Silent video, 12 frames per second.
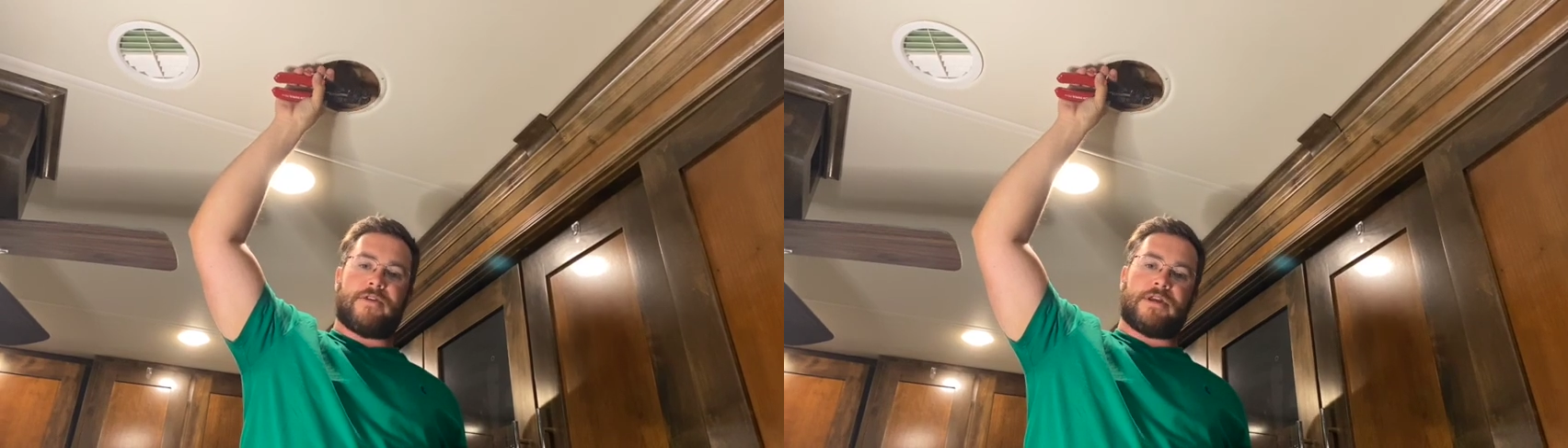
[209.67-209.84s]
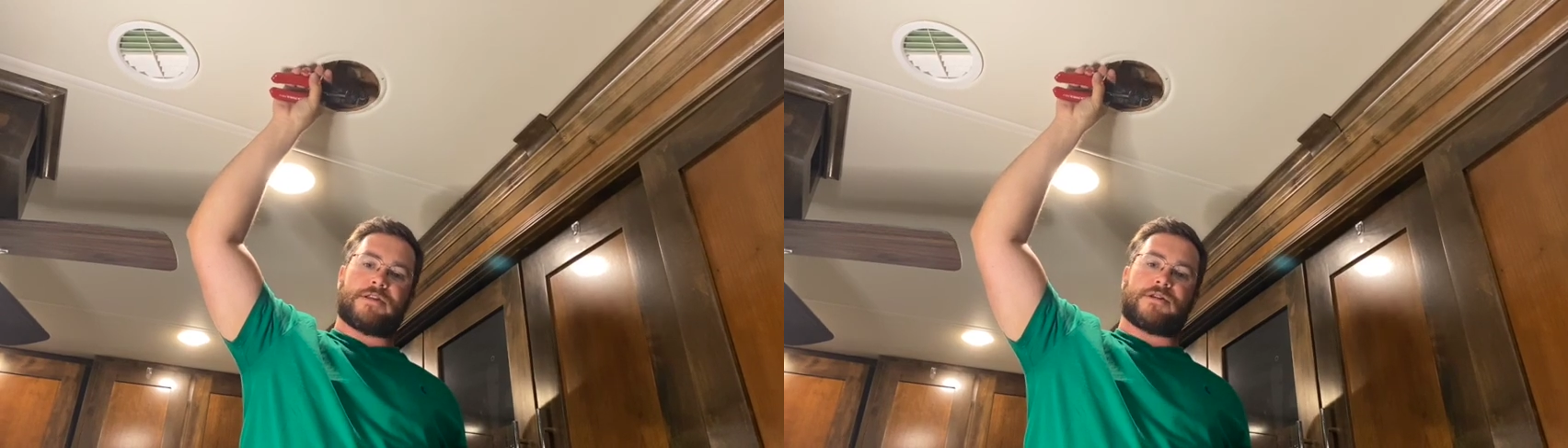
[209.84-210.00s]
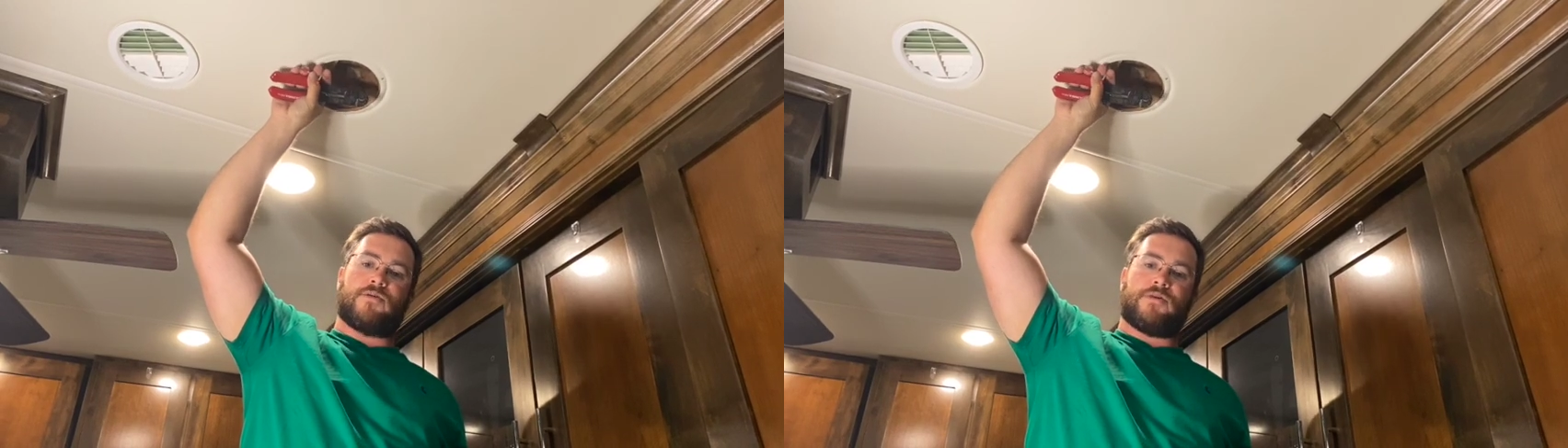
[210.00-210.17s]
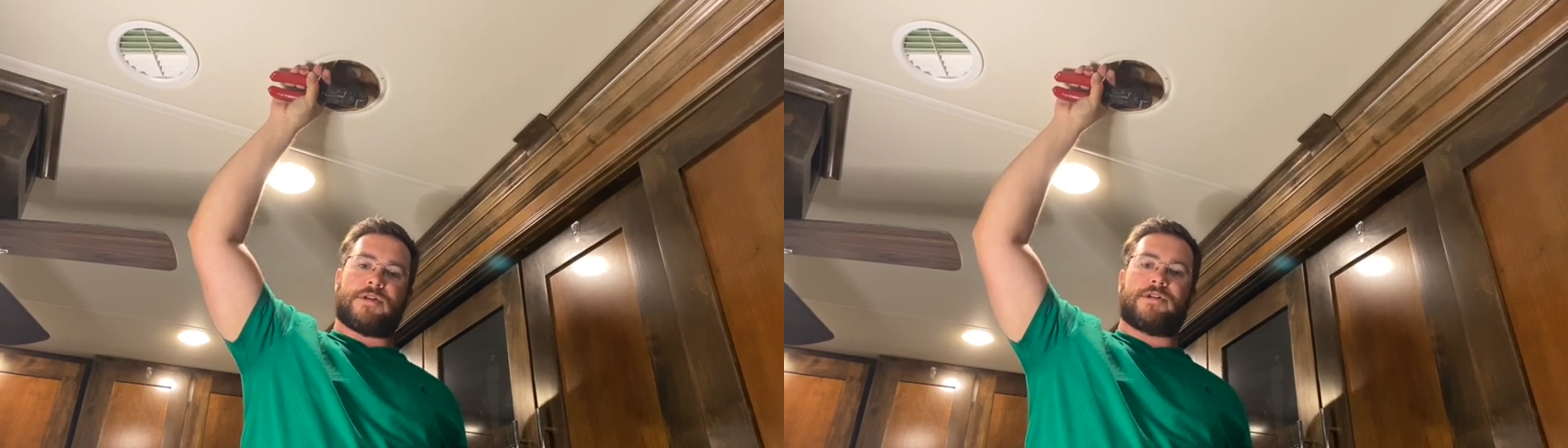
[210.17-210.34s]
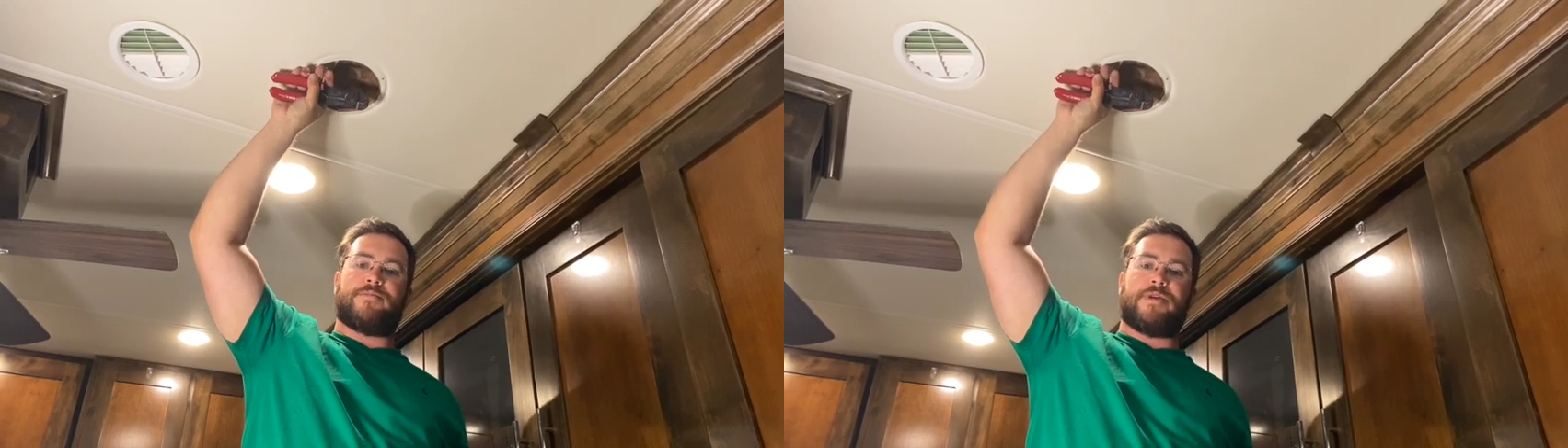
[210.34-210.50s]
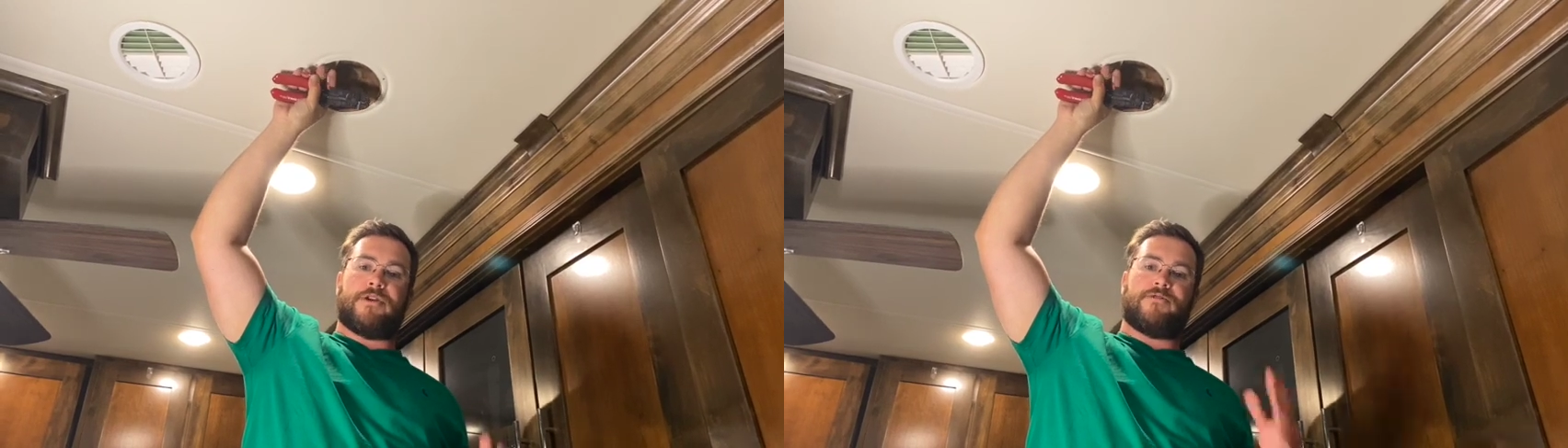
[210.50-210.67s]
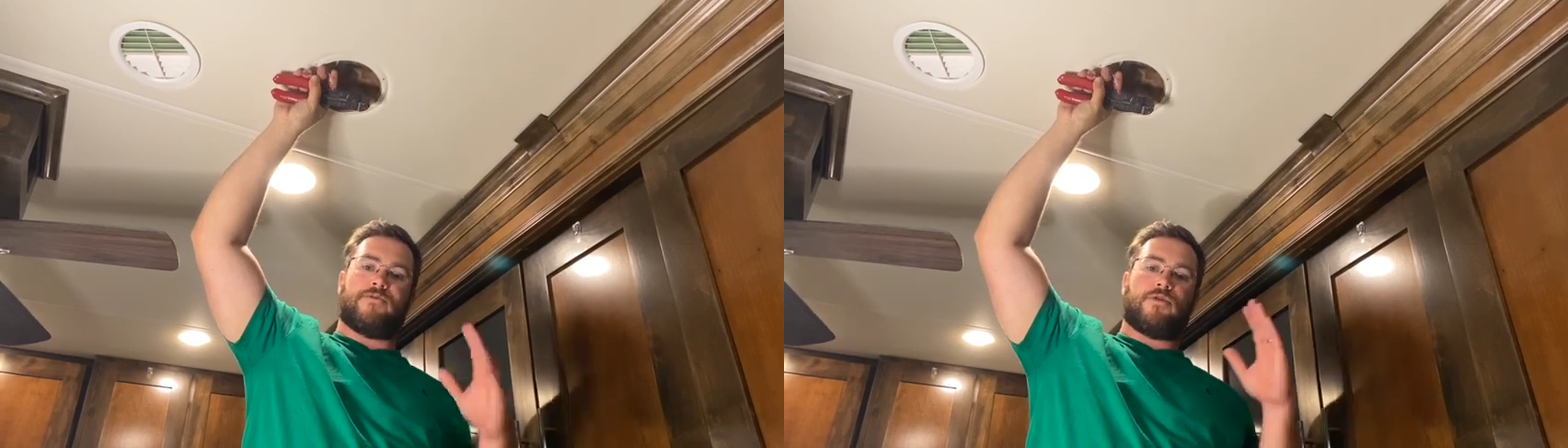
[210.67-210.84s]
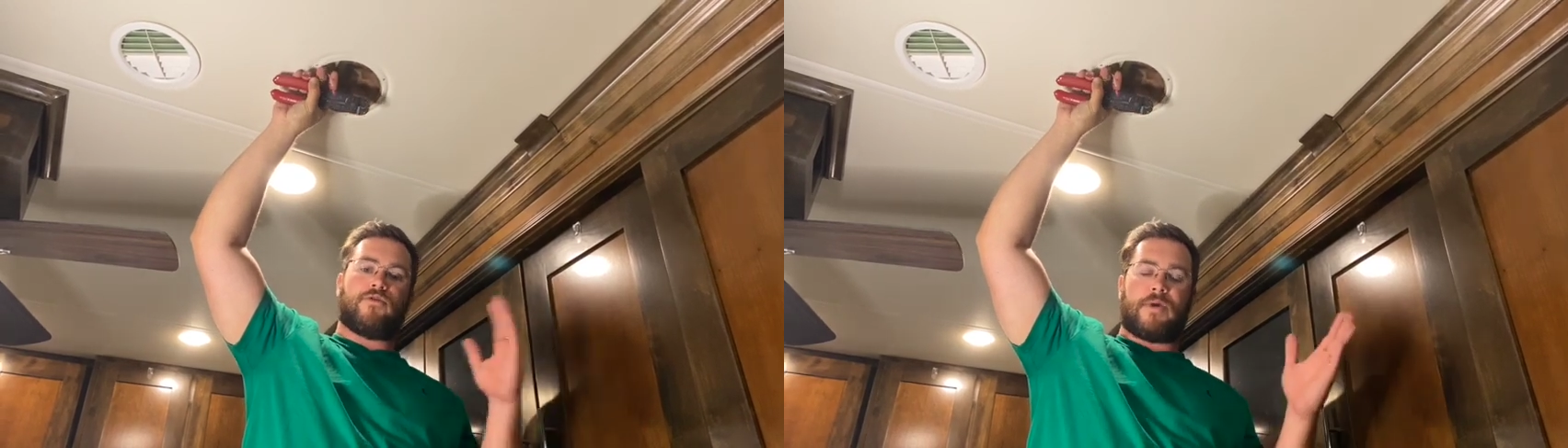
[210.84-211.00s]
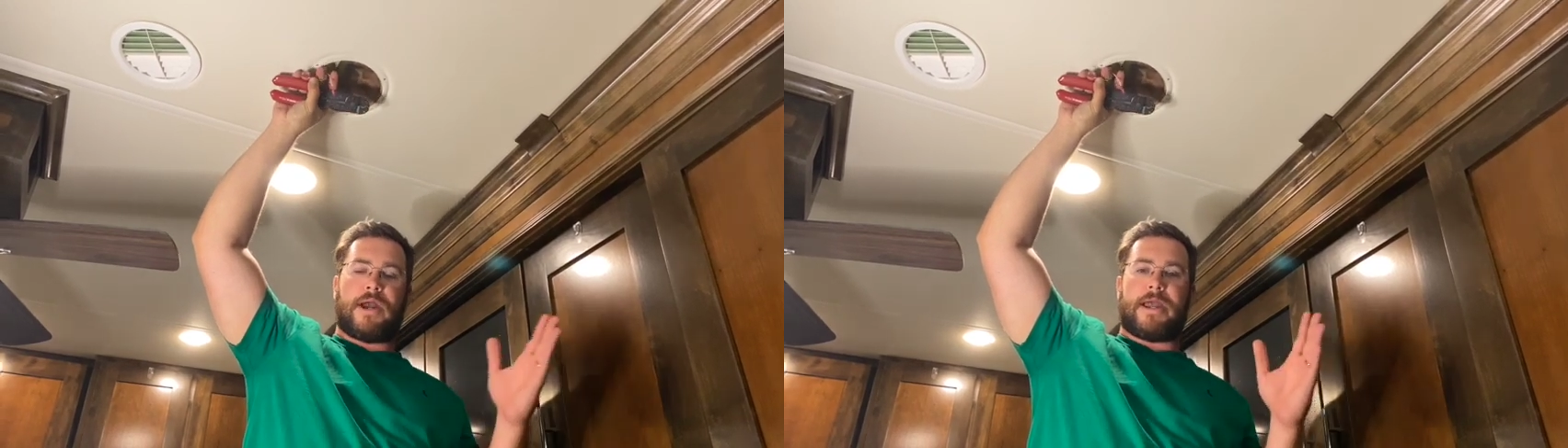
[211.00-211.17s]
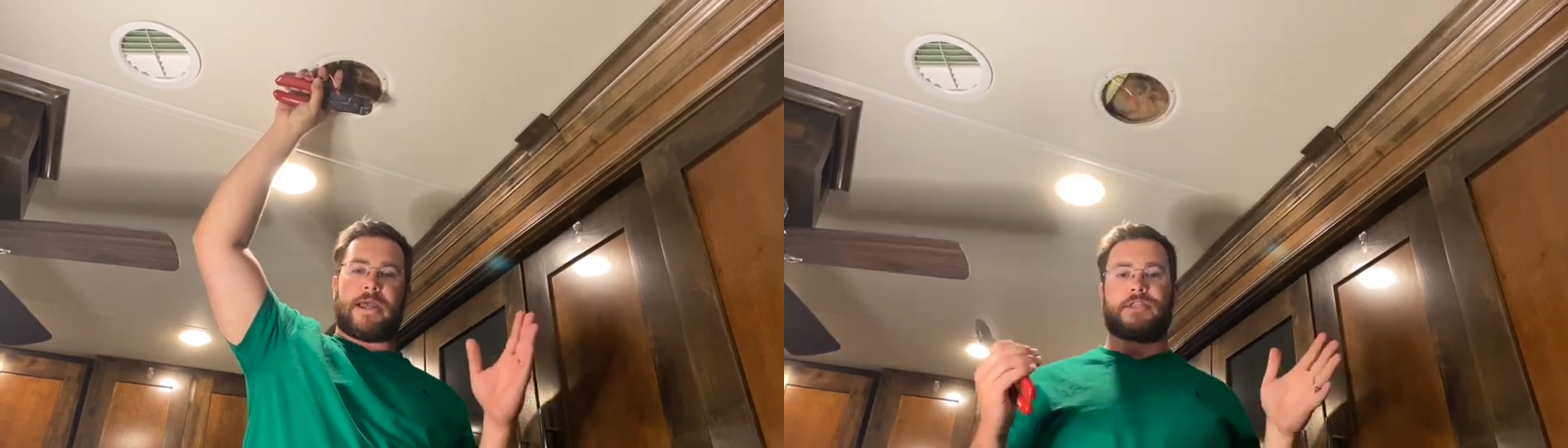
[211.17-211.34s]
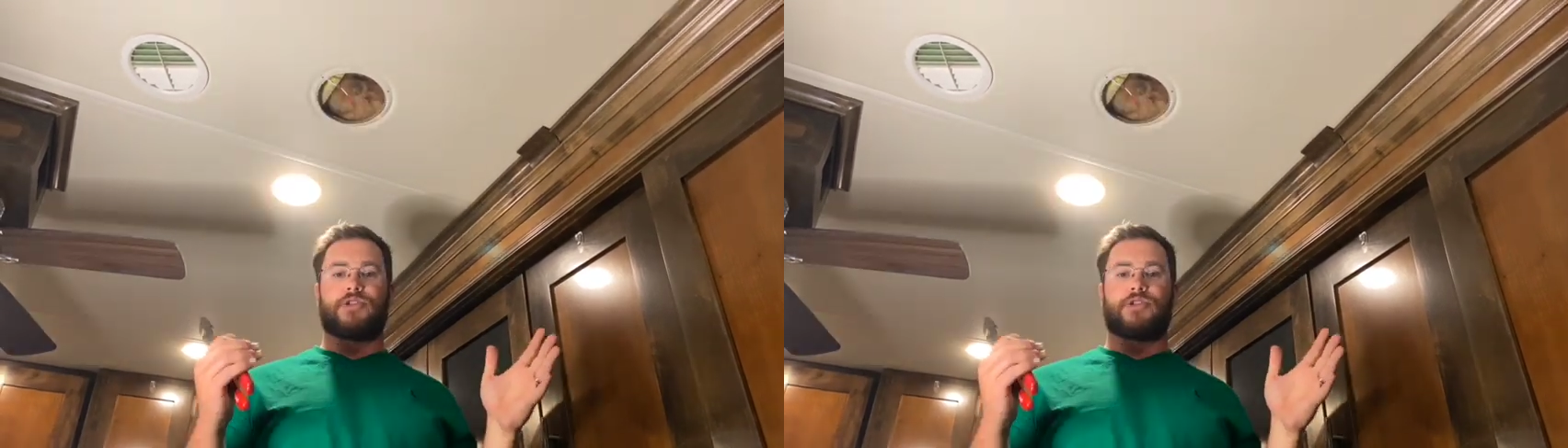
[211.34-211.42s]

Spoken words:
is going to be for the right hand.